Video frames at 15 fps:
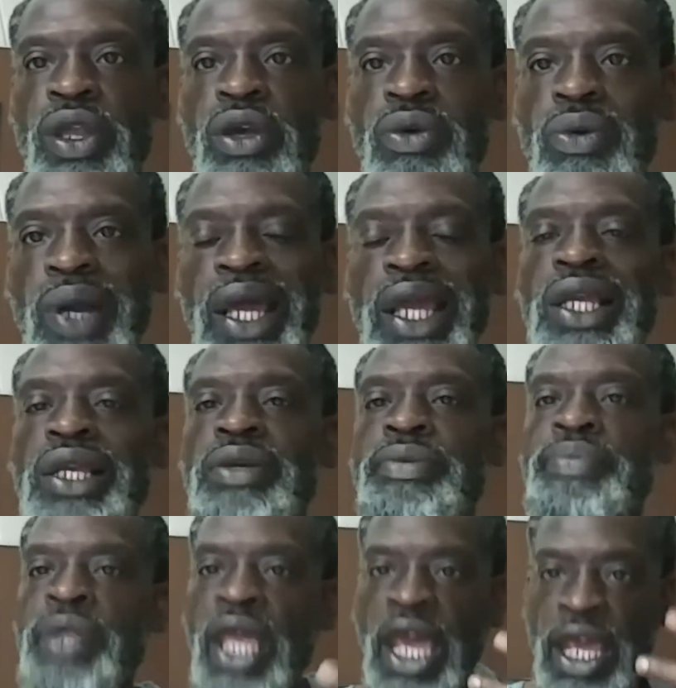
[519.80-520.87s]
right?
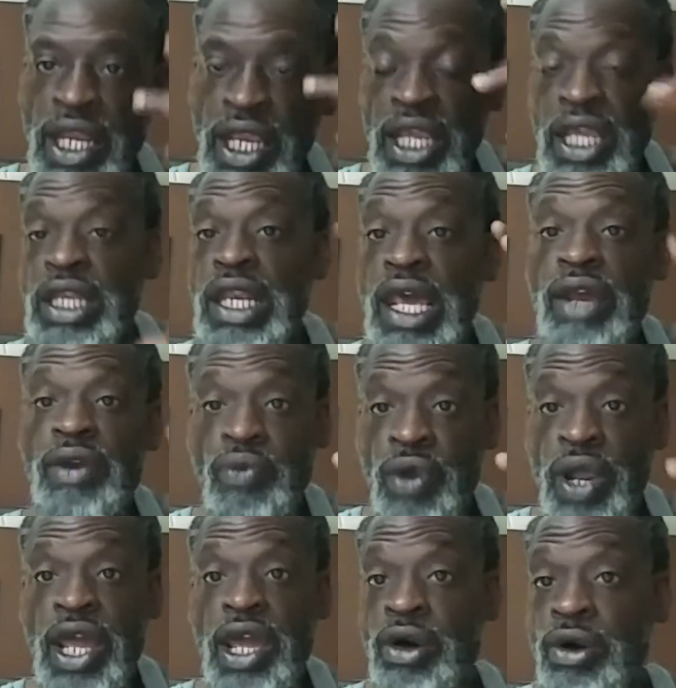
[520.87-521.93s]
And in that
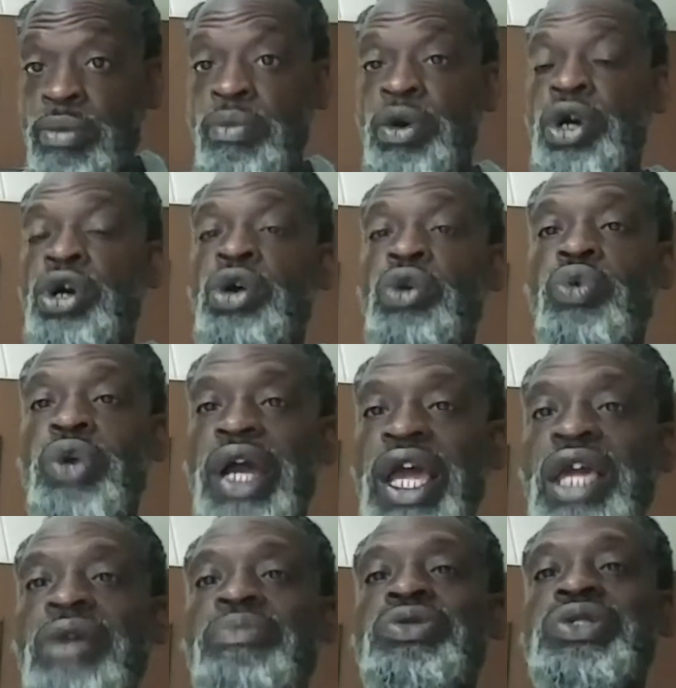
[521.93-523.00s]
realm, we're
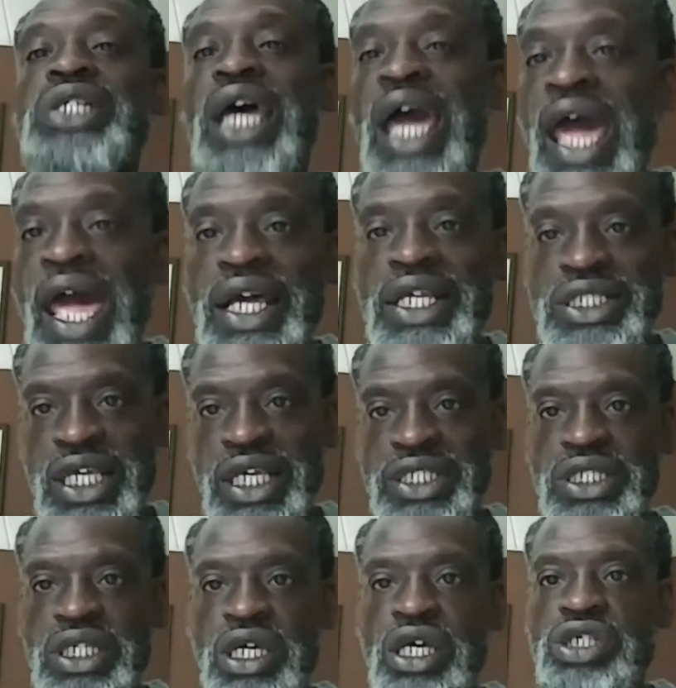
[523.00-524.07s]
able to
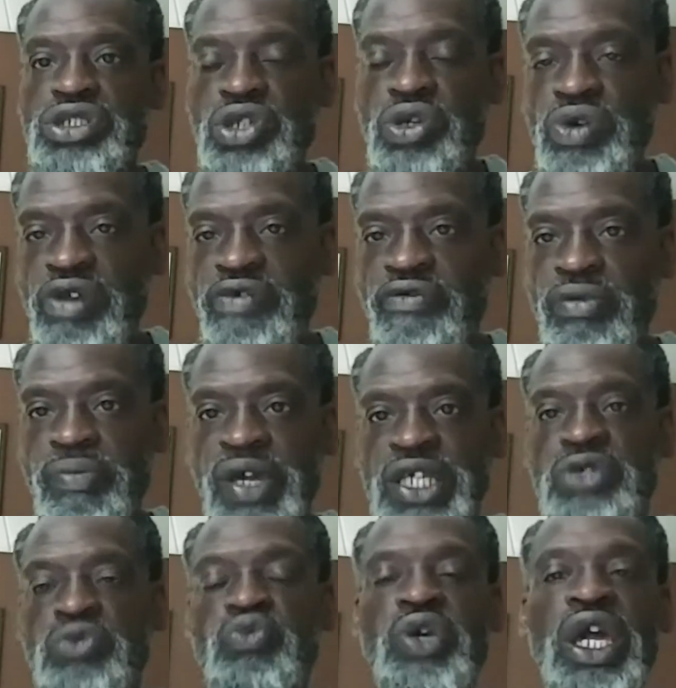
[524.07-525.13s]
access certain
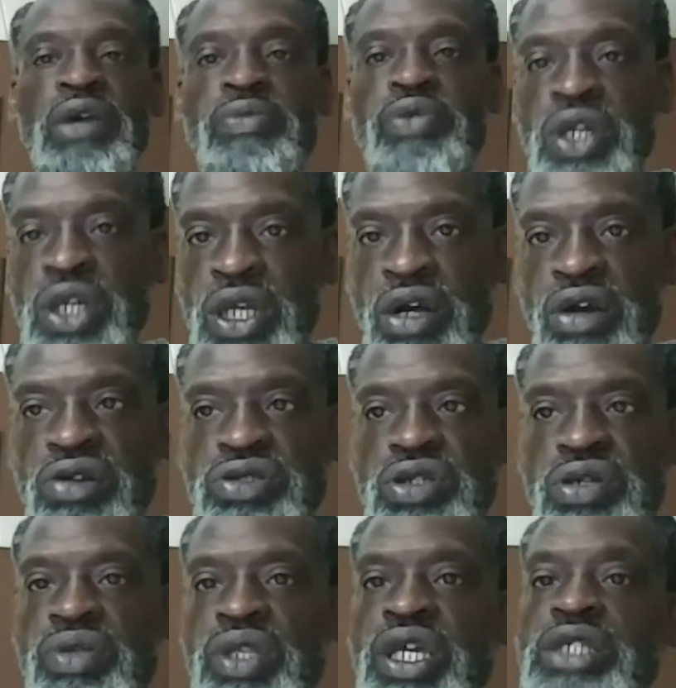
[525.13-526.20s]
information. We're able to learn
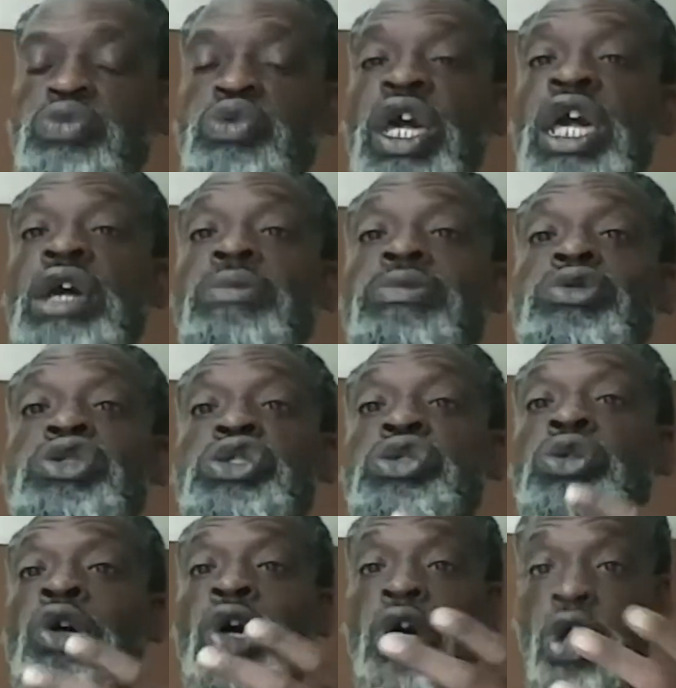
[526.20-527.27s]
certain things. We're able to
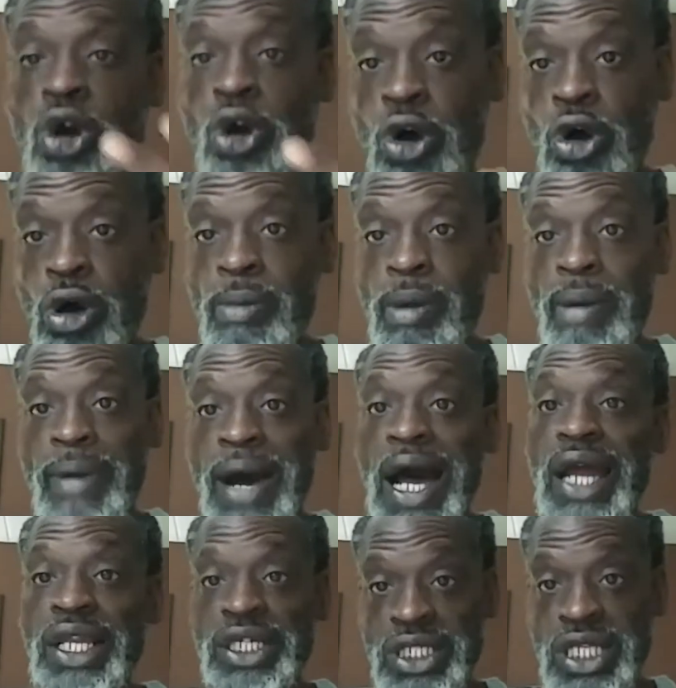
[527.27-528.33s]
calm our
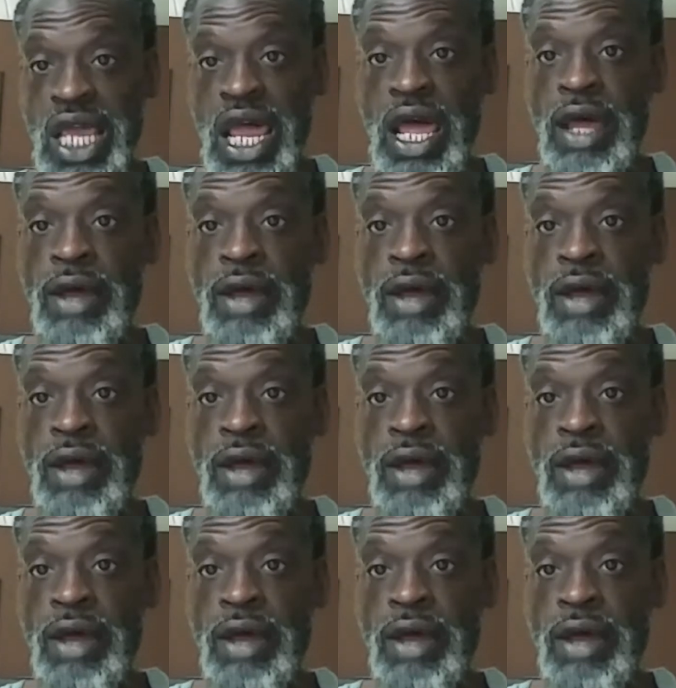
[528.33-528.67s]
bodies down